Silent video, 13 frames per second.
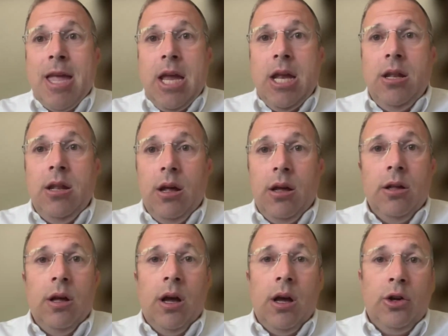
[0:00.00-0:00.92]
in
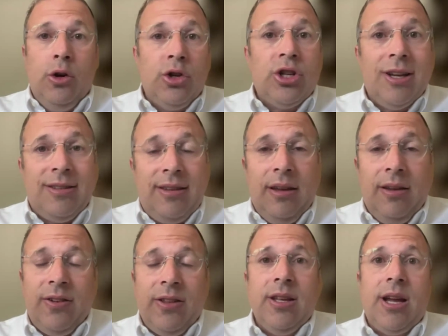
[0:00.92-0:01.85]
Gush
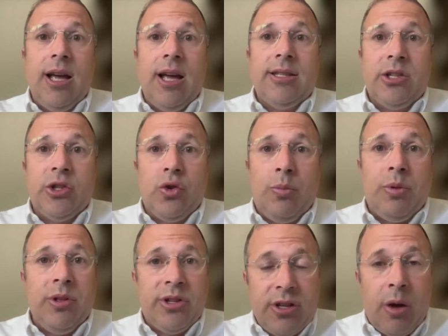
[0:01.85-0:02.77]
Katif in the Gaza
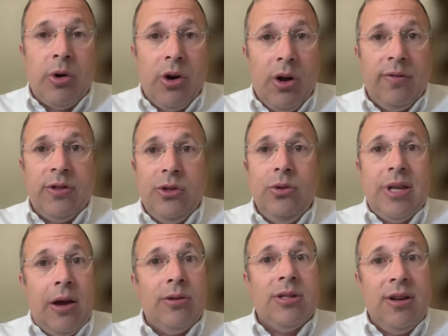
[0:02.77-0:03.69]
Strip the summer of
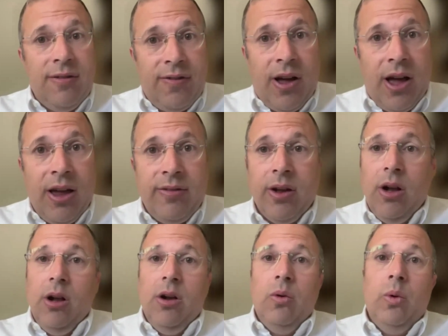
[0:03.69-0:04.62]
2005
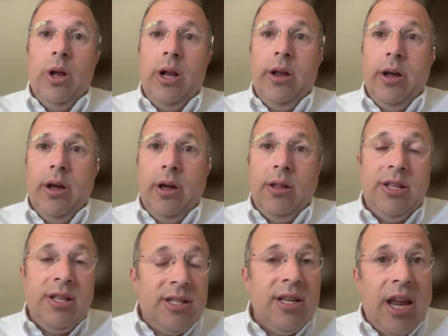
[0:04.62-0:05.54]
when
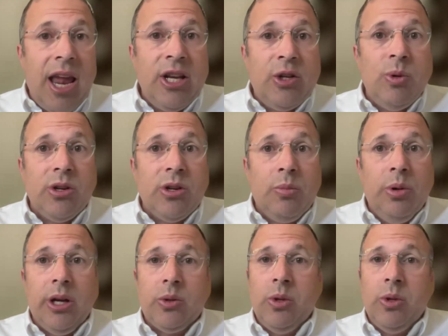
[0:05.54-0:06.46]
the disengagement
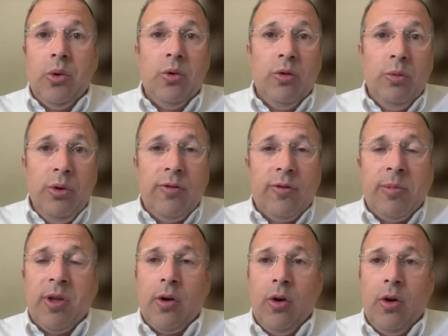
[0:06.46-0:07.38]
took place, when they were removed
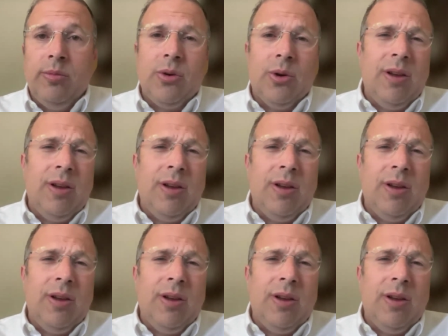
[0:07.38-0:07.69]
from their homes.